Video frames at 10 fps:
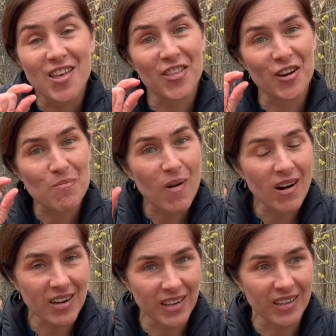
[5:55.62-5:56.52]
their
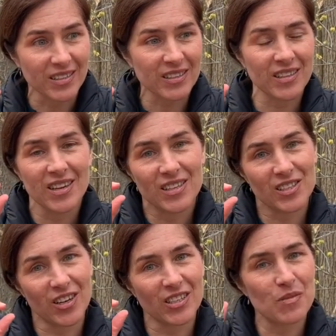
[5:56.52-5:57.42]
markings
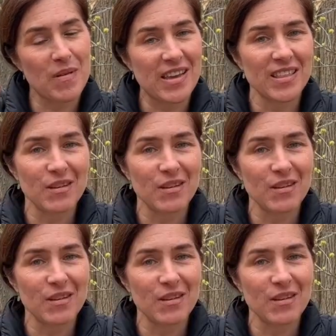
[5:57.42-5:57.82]
start to make